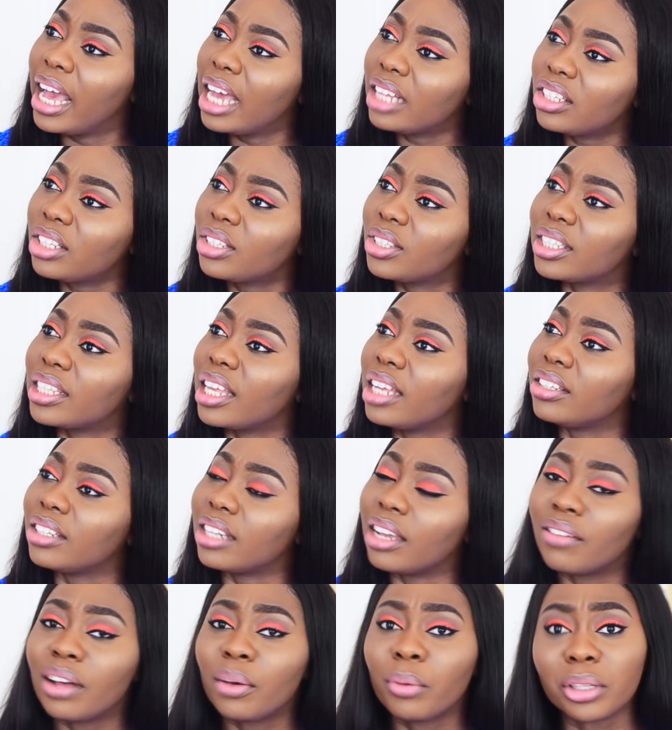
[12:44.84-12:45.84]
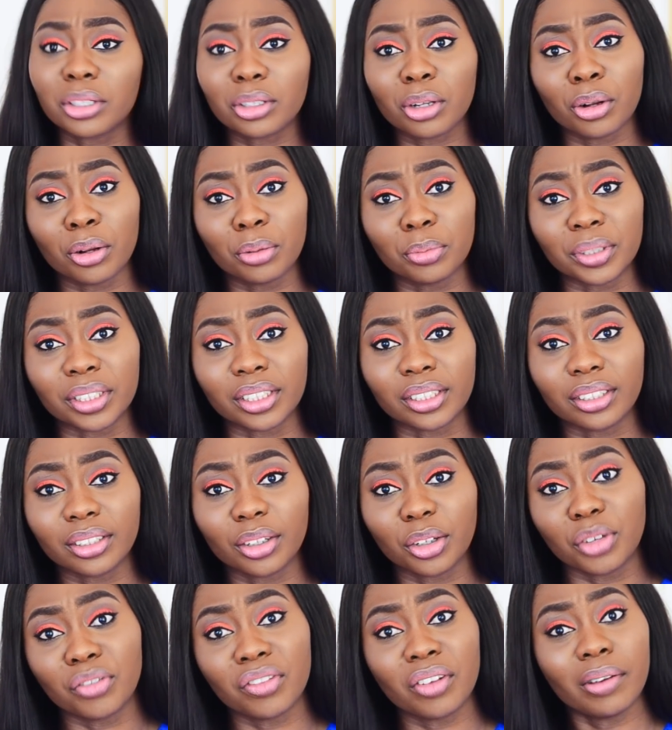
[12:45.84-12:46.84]
I thought you said you never went clubbing,
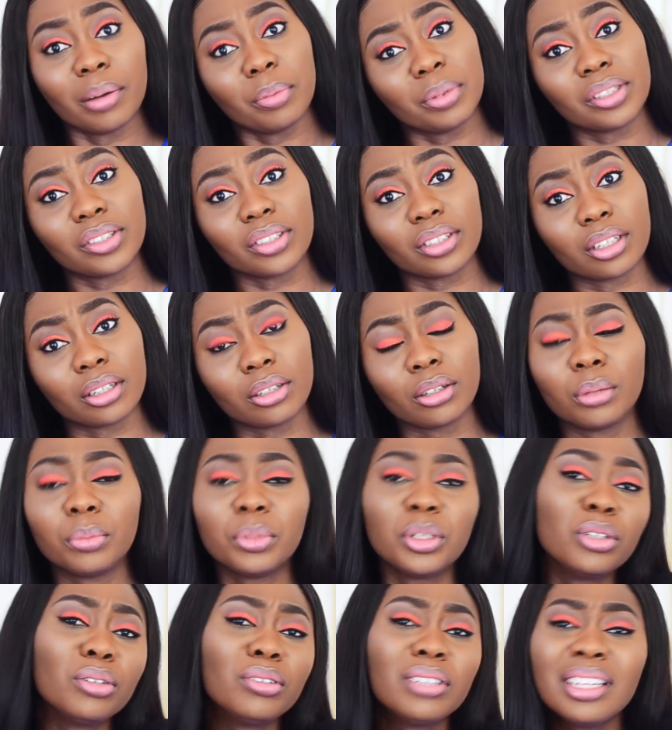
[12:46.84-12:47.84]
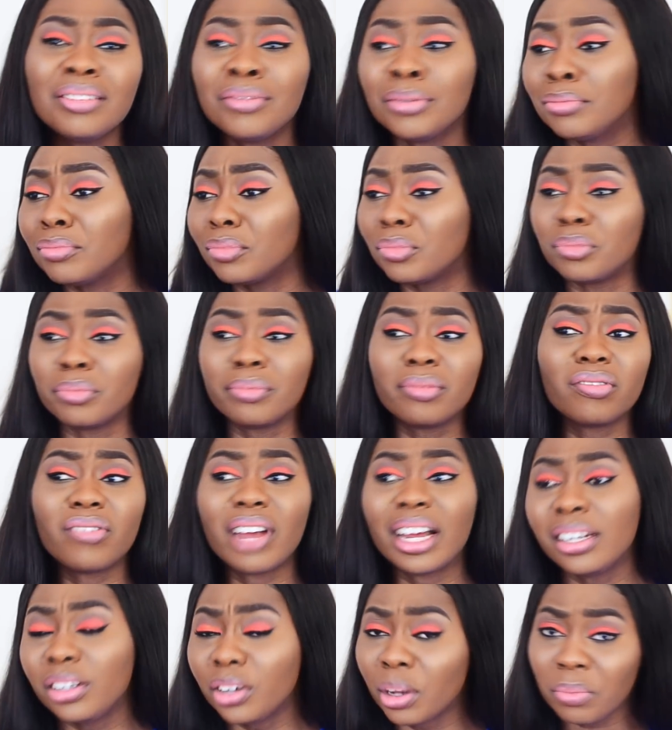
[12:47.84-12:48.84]
or you've never been to the club. You know, even
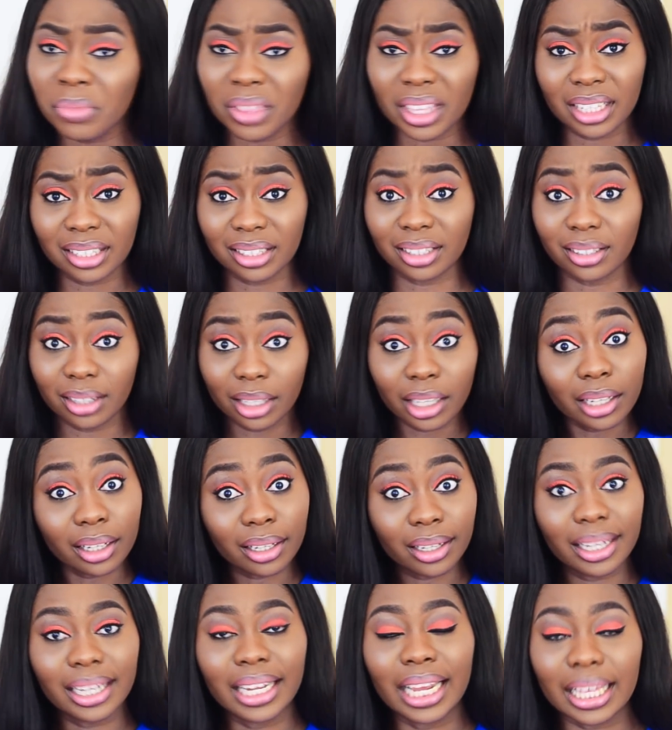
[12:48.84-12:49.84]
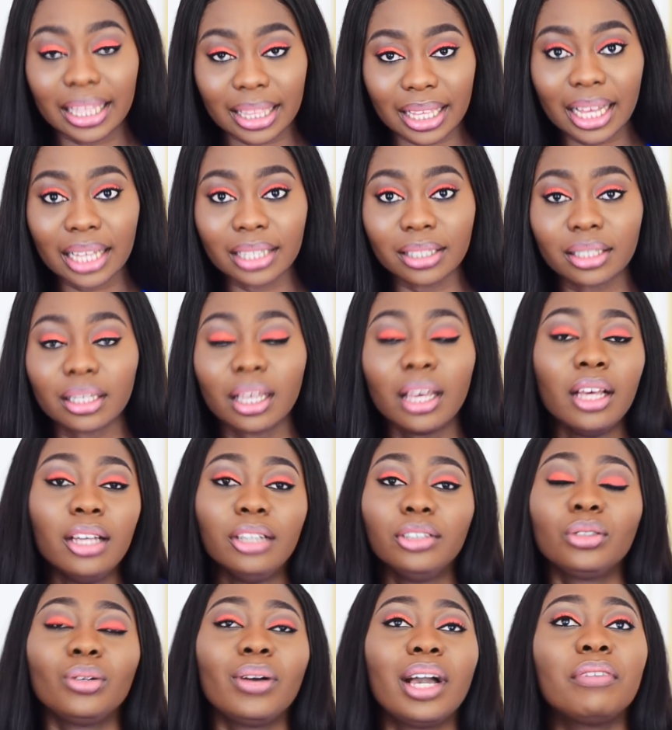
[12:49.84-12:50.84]
random things like that.
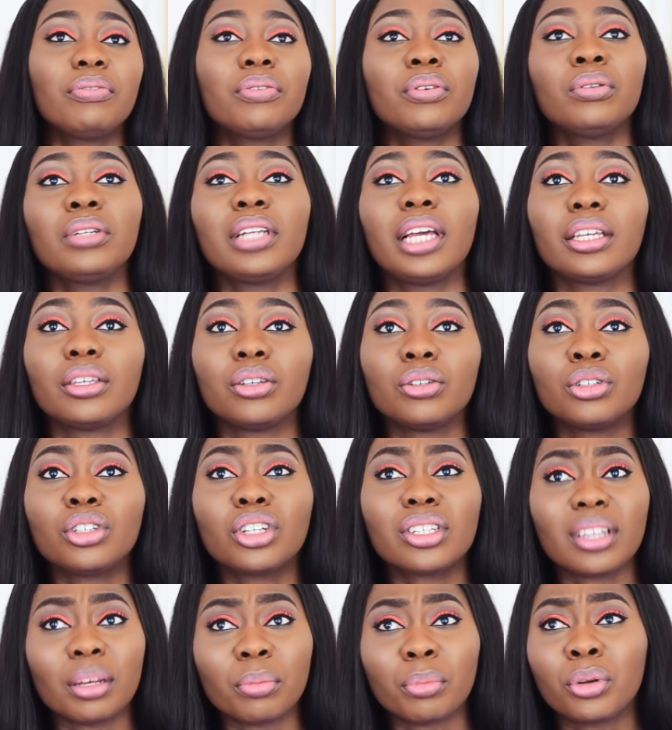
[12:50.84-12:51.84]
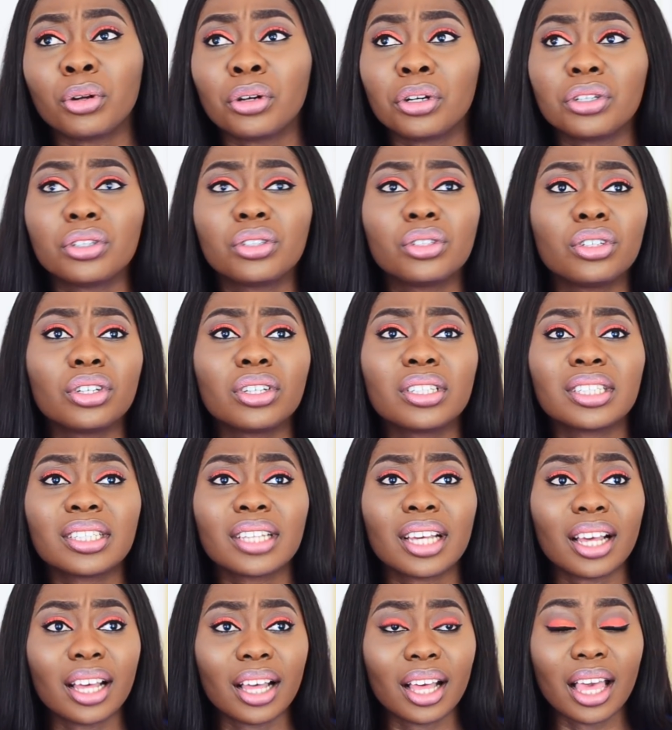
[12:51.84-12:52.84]
So I feel like, you know, just implore you to just
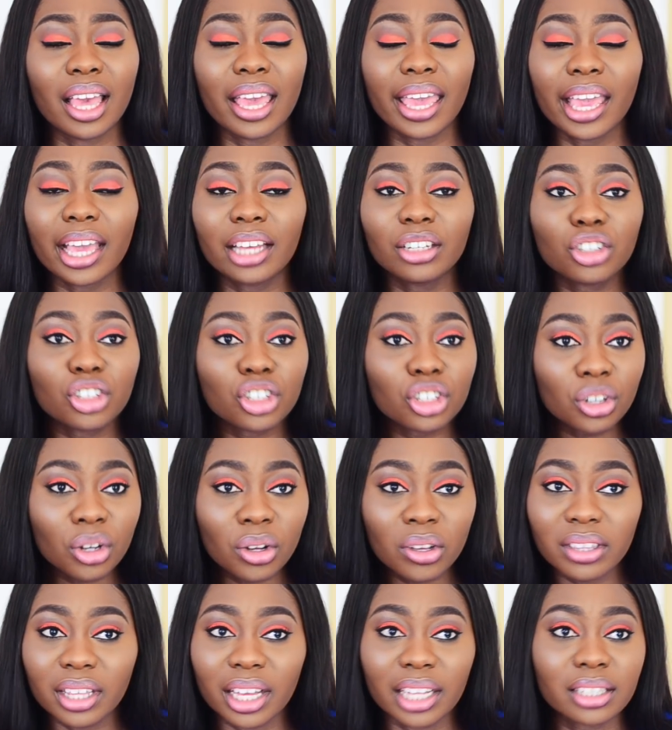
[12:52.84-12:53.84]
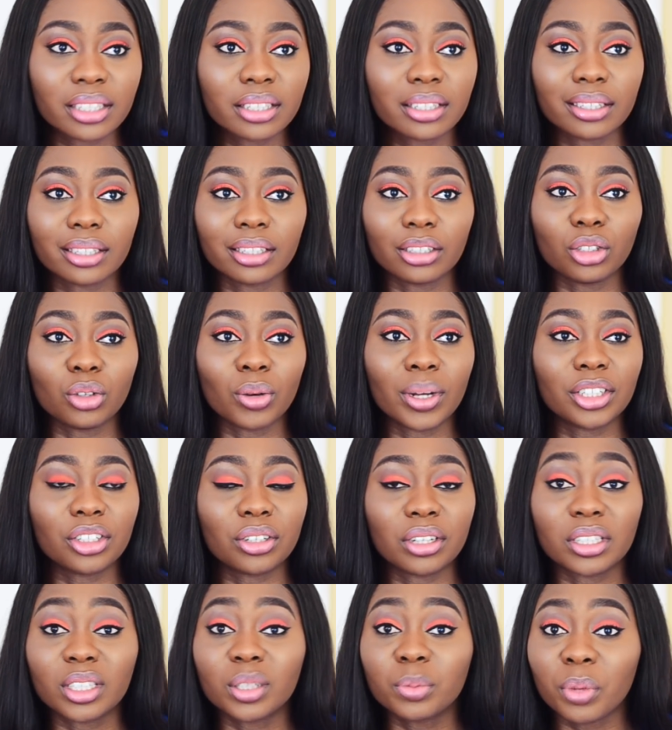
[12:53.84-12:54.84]
ensure that you are
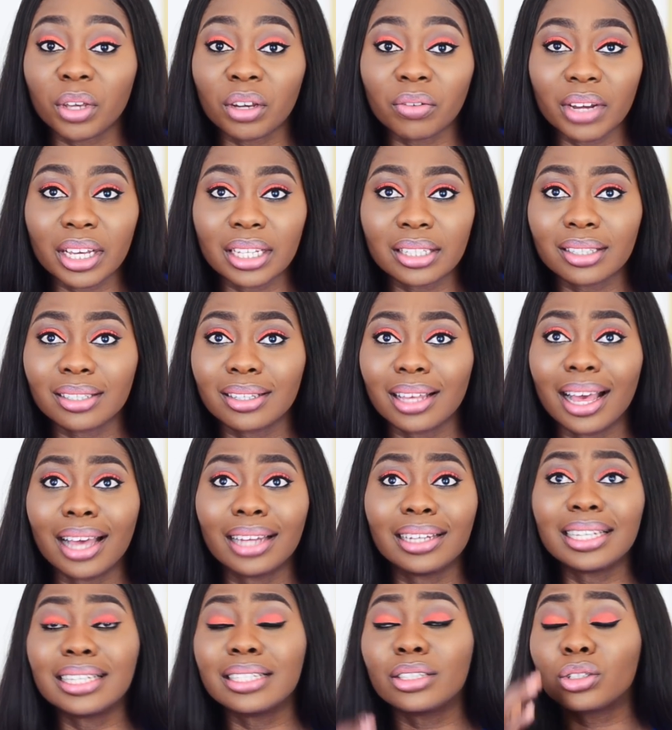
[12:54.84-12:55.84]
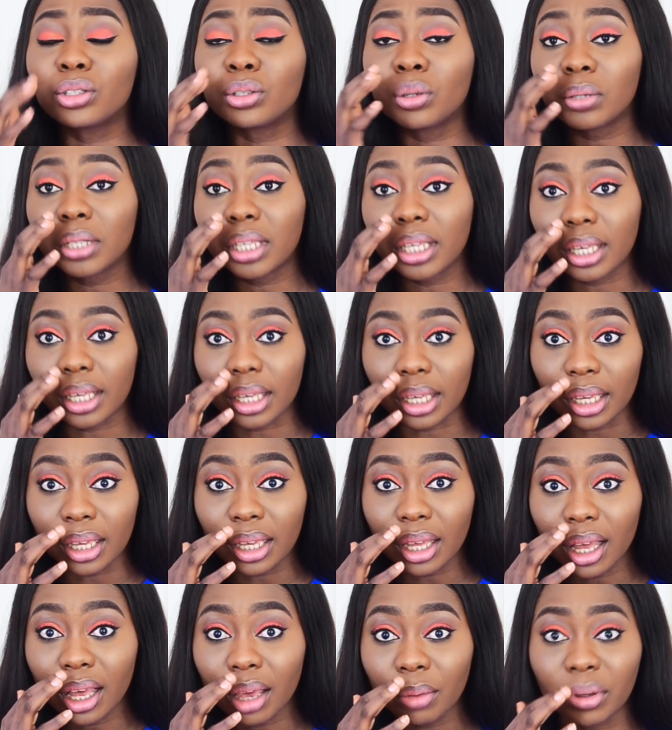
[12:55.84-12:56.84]
transparent, and it's so
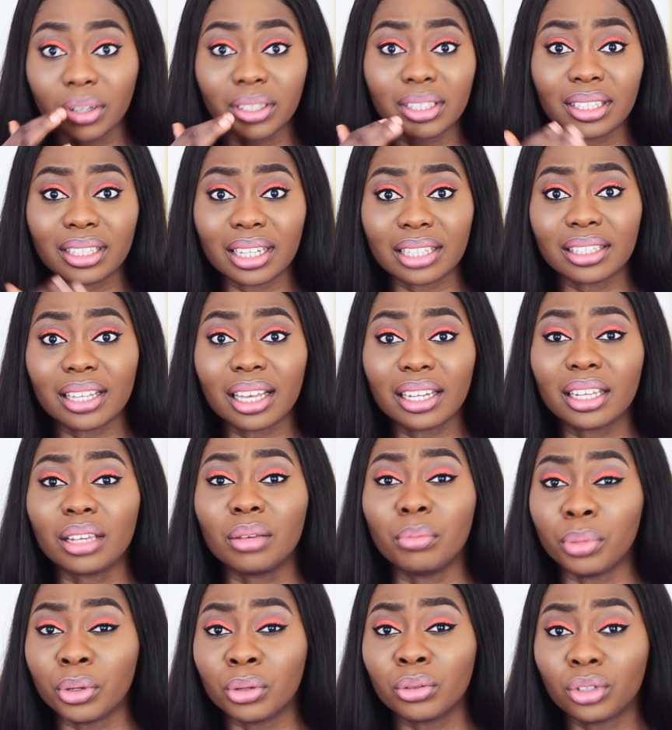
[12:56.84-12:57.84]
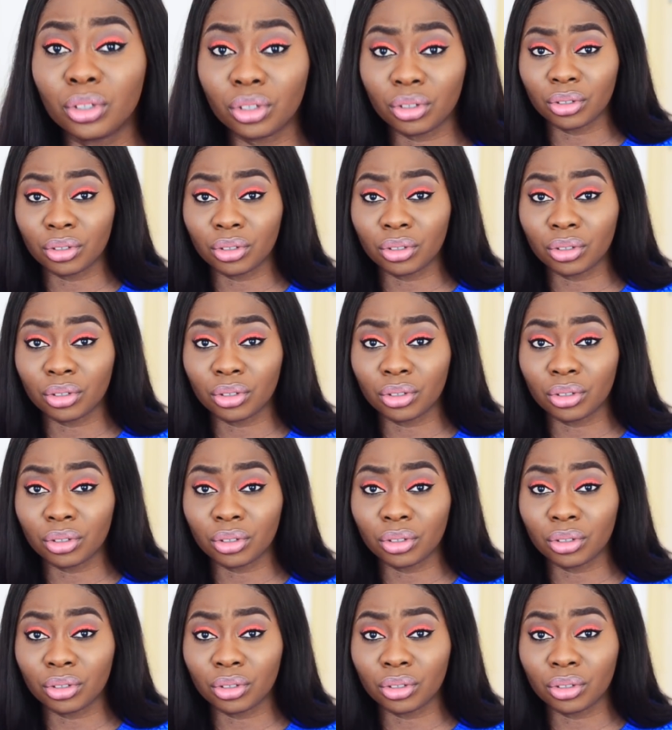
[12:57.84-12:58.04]
key because, as I said, it builds